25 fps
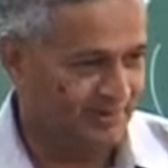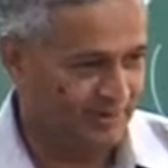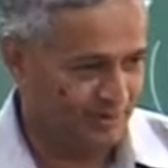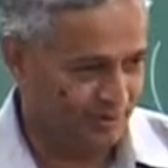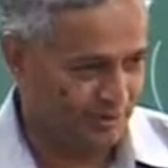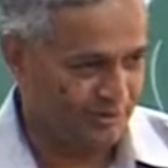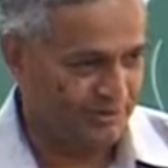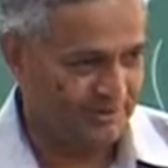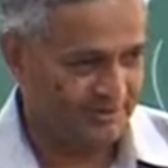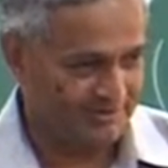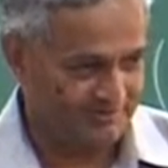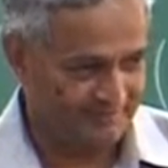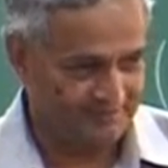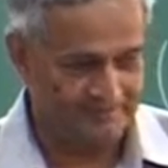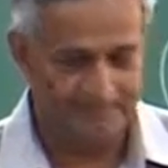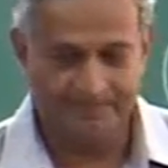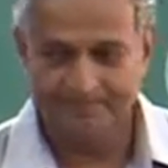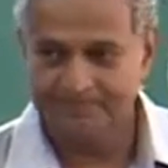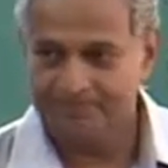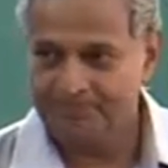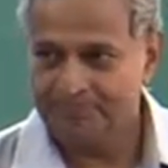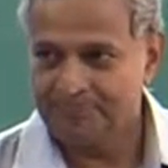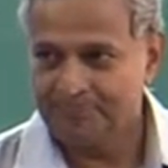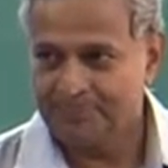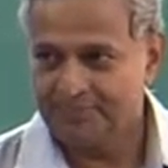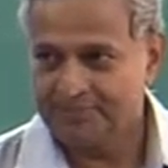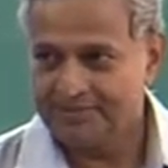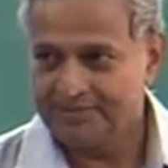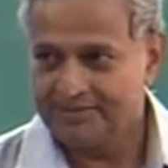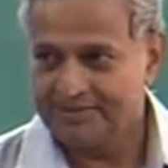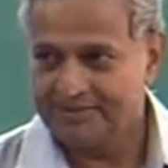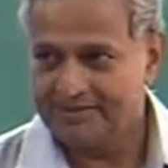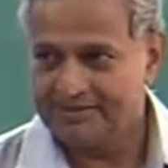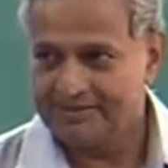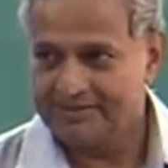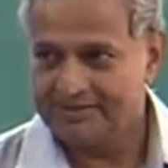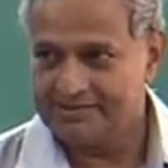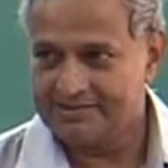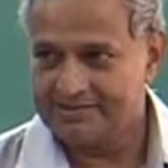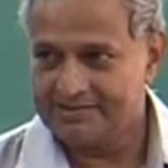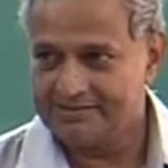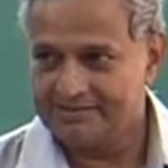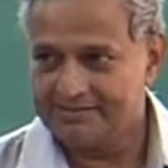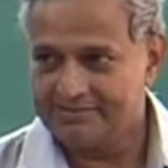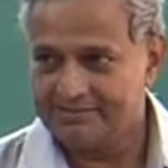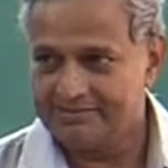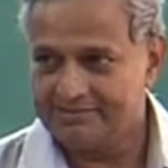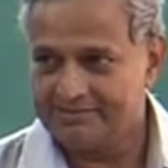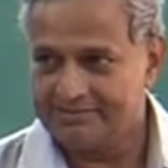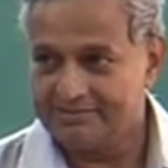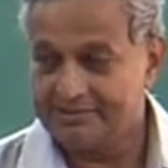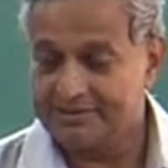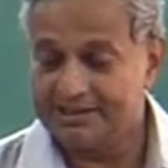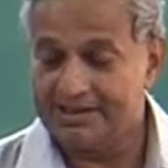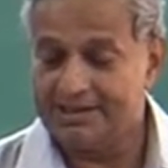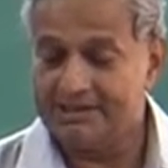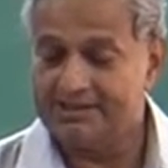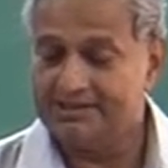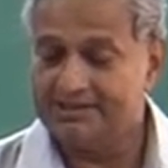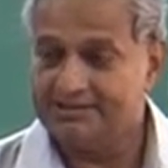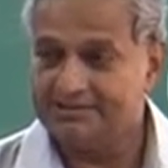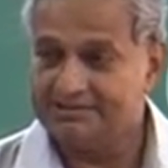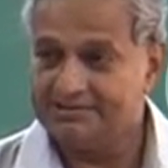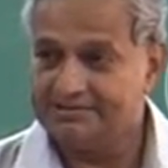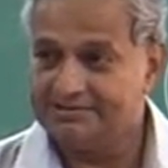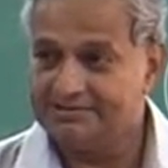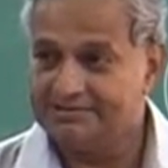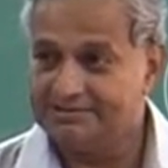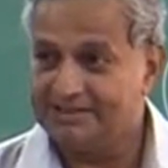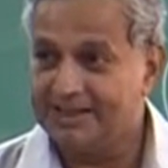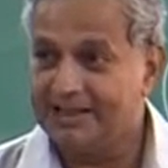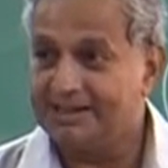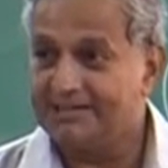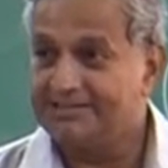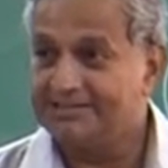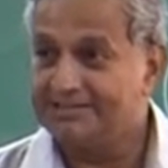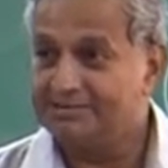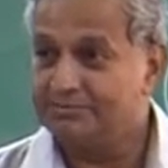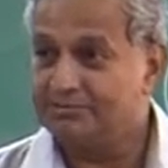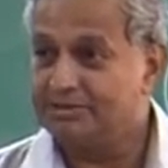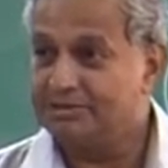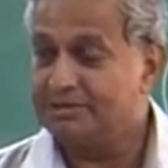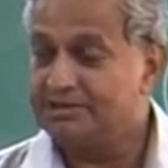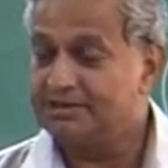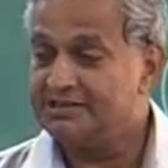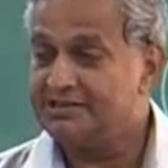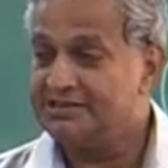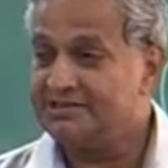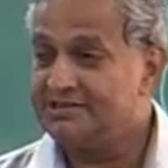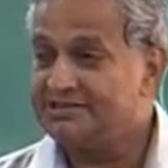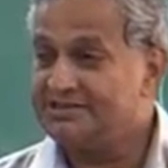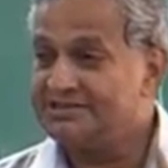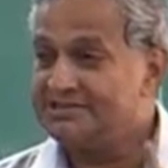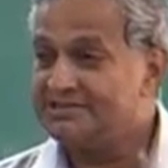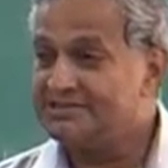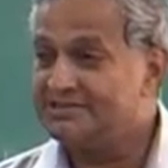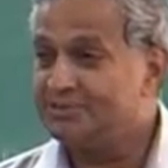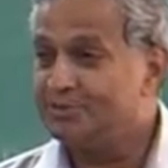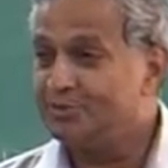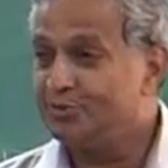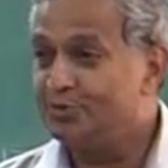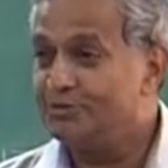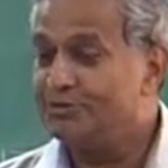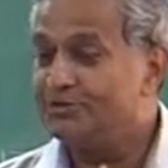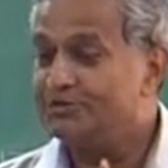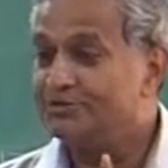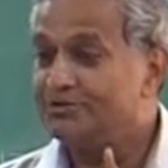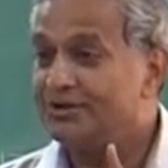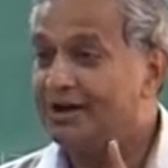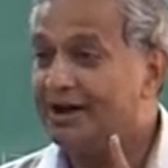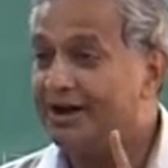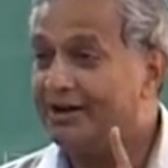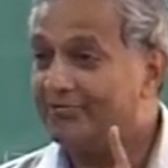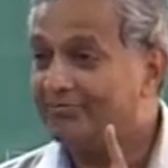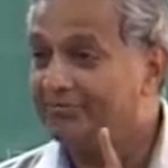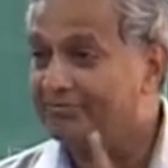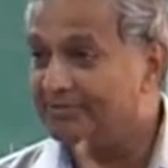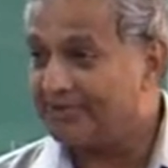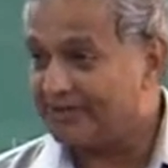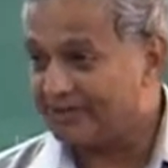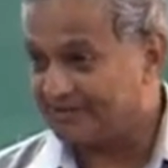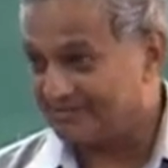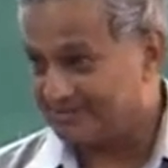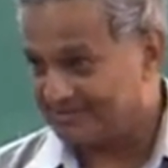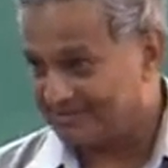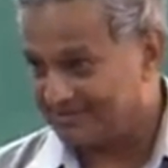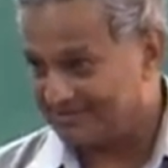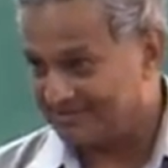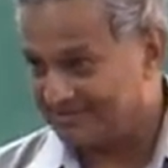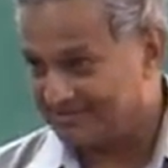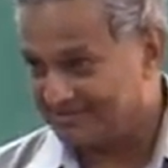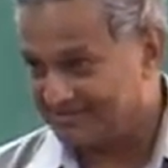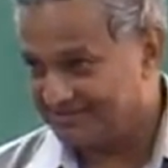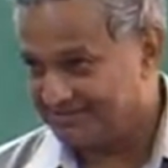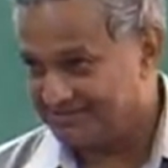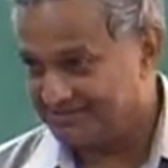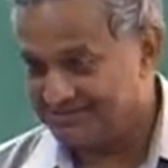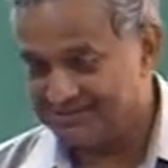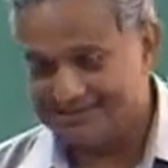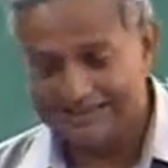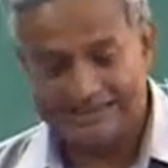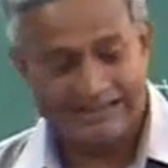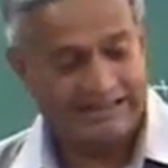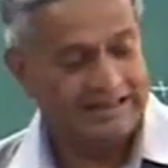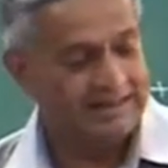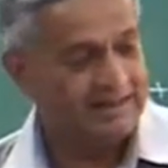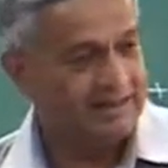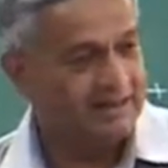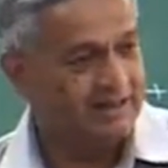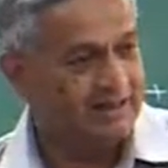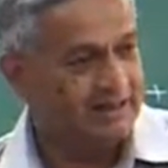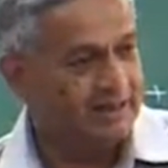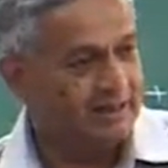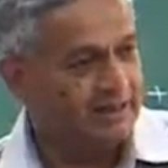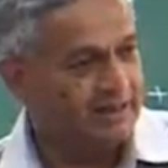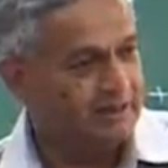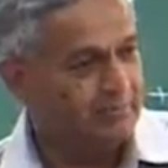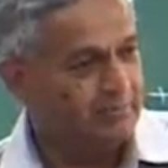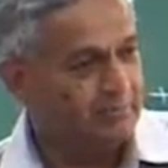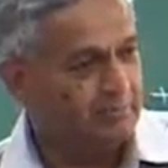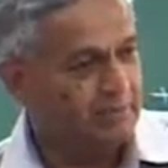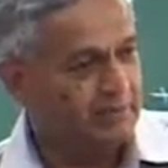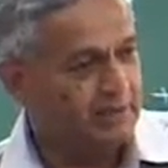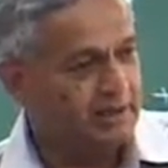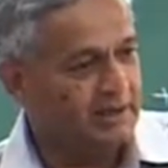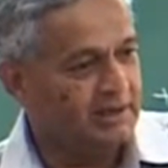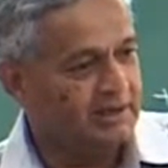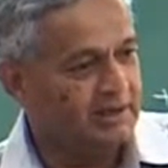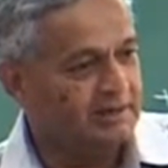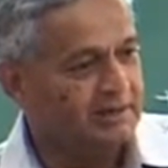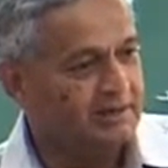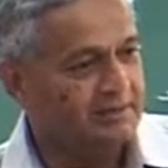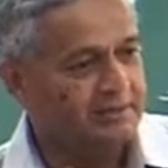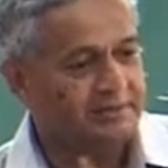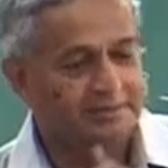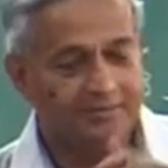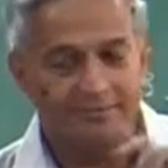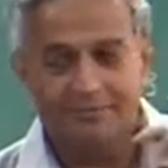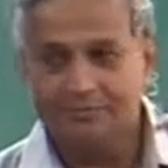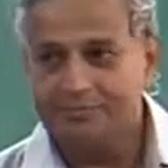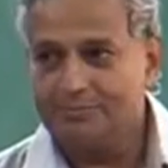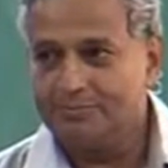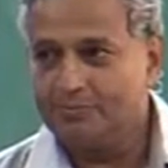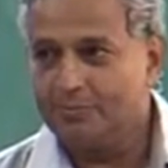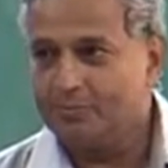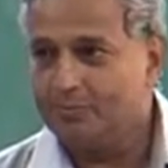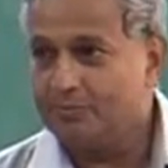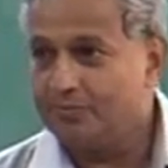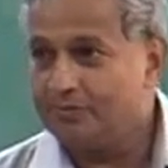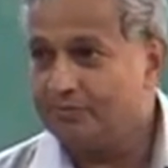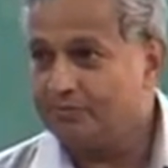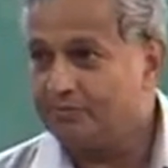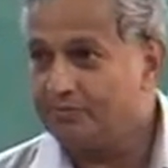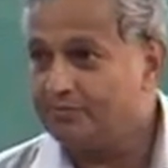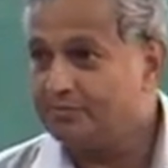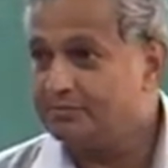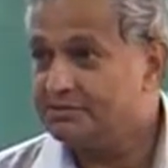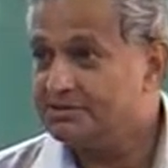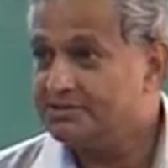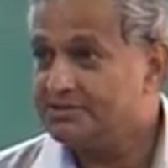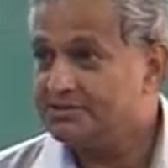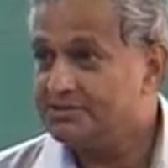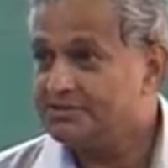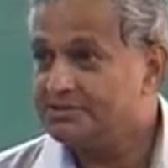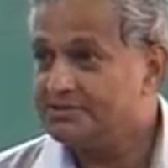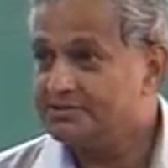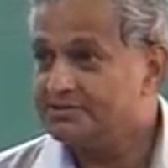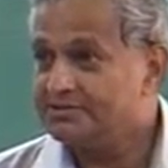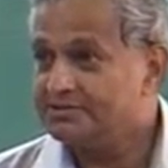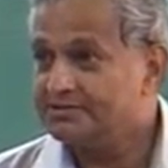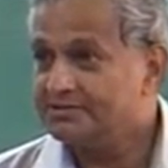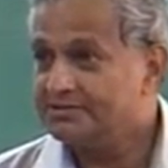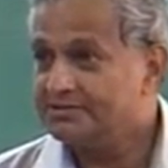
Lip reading: Okay. It is a real challenging, because this is going to affect my performance,